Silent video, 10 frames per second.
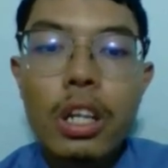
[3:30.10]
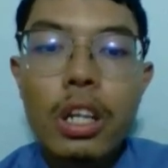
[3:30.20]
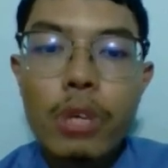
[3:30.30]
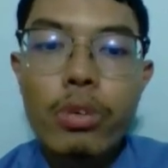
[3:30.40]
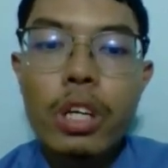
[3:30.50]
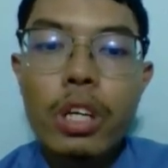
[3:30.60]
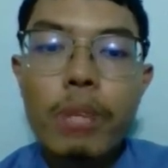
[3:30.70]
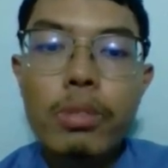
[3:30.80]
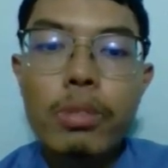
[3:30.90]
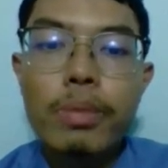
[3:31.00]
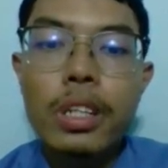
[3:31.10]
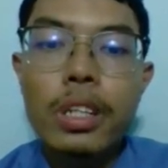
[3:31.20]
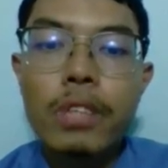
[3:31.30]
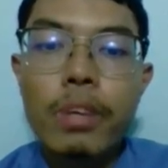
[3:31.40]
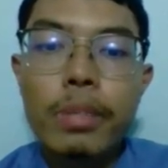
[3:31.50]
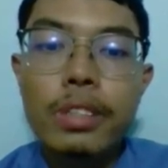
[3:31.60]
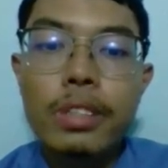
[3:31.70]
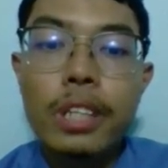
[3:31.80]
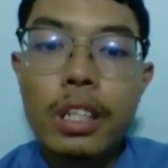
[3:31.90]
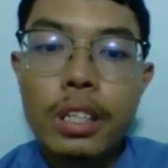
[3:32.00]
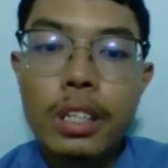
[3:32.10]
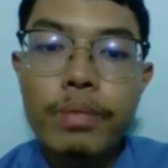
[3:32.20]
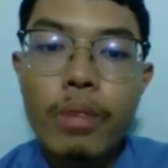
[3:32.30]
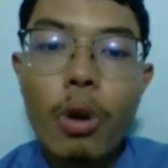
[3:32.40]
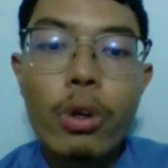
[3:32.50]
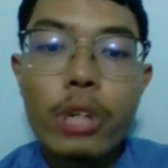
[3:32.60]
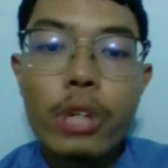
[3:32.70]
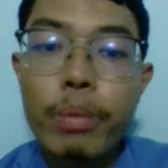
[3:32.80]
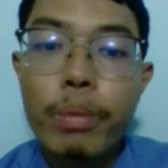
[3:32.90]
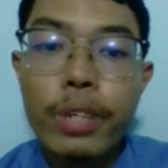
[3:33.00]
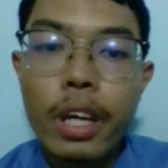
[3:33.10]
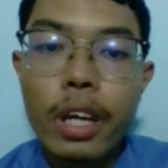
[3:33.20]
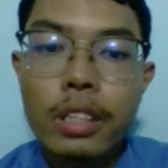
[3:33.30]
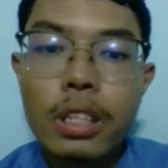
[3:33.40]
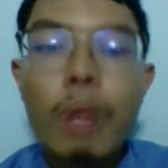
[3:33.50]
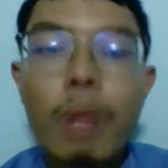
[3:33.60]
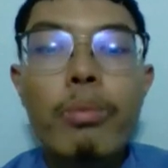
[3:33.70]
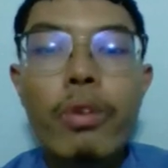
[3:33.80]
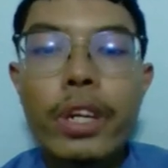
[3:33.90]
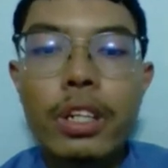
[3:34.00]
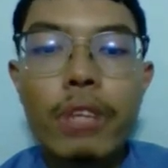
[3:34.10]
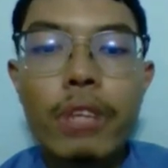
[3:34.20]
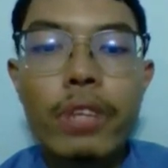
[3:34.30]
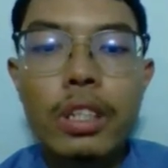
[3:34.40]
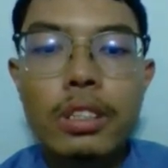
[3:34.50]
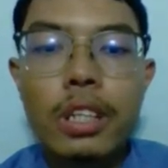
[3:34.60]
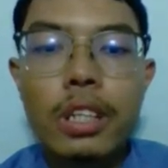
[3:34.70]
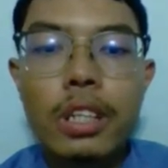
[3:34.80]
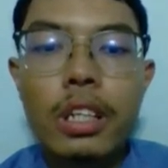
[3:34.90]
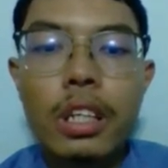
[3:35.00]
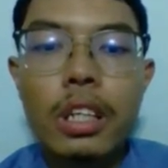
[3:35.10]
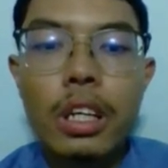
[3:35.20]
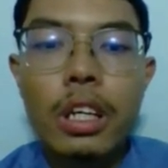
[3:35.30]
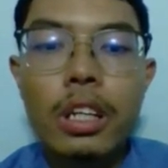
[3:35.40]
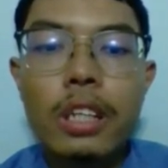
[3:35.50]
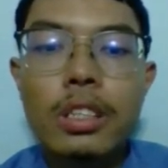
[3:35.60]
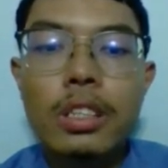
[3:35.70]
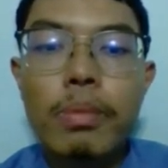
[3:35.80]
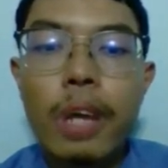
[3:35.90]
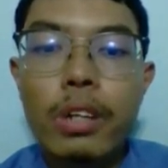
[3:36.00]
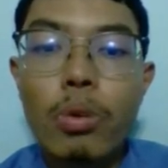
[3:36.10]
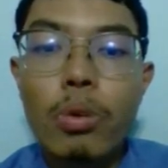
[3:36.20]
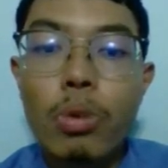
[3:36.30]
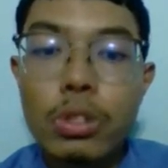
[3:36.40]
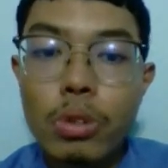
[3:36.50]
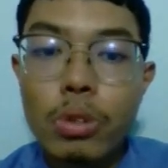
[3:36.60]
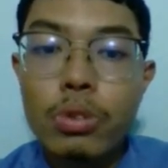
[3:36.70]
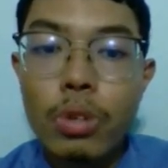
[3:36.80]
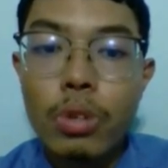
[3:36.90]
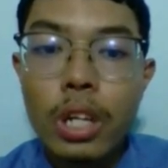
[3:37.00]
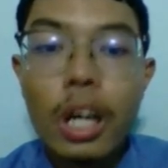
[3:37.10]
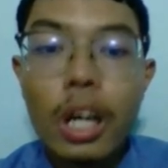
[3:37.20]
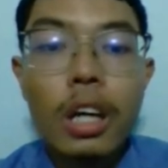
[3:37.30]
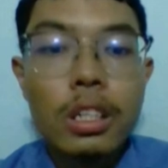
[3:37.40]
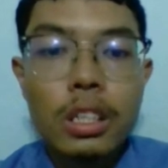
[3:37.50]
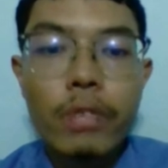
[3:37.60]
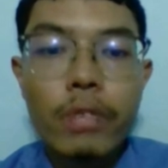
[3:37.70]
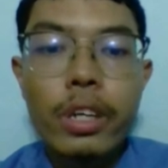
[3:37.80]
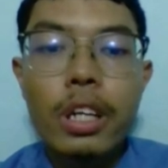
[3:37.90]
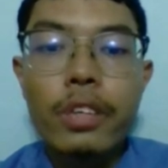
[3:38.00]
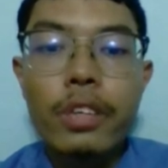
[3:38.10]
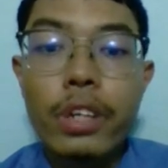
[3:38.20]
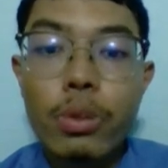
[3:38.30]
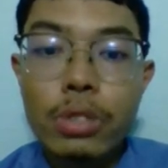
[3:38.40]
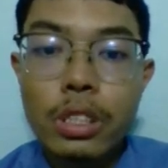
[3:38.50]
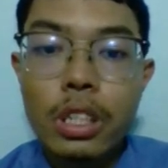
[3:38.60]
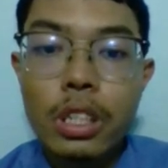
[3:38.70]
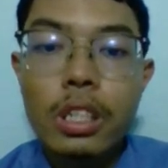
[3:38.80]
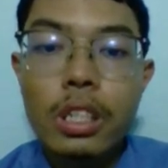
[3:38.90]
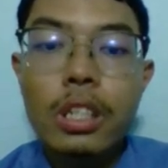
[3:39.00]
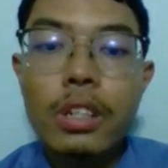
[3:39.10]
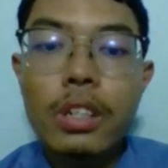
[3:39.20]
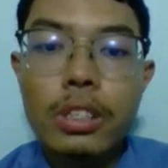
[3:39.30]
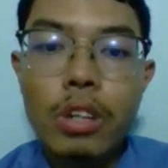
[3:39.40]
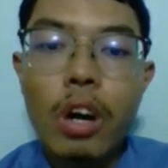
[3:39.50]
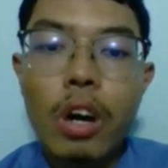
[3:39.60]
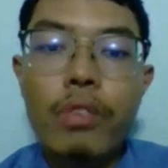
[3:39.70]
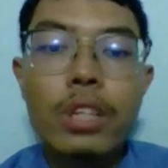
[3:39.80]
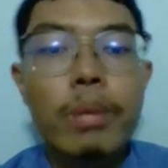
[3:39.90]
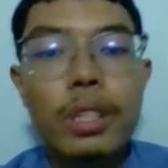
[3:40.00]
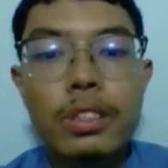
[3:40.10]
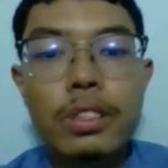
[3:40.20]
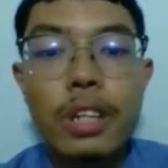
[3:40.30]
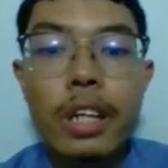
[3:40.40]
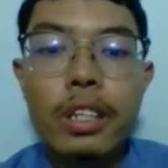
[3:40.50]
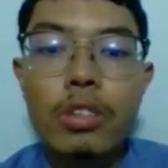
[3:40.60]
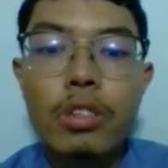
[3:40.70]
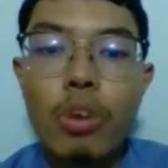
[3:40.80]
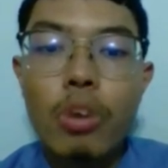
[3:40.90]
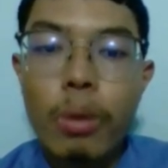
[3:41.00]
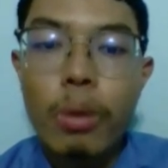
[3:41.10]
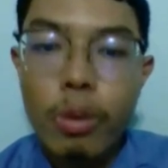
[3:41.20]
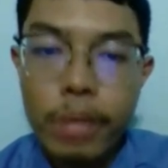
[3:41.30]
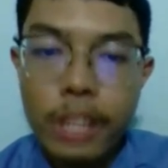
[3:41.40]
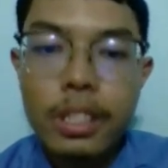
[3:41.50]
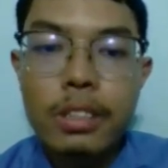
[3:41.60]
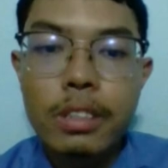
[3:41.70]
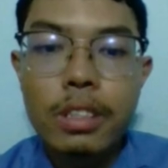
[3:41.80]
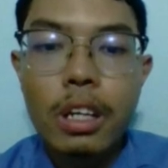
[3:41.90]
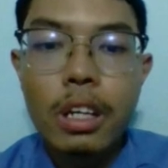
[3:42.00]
The UK Prospective Diabetes Study, or UKPDS, provided evidence that intensive blood glucose control significantly reduces the risk of diabetes-related complications.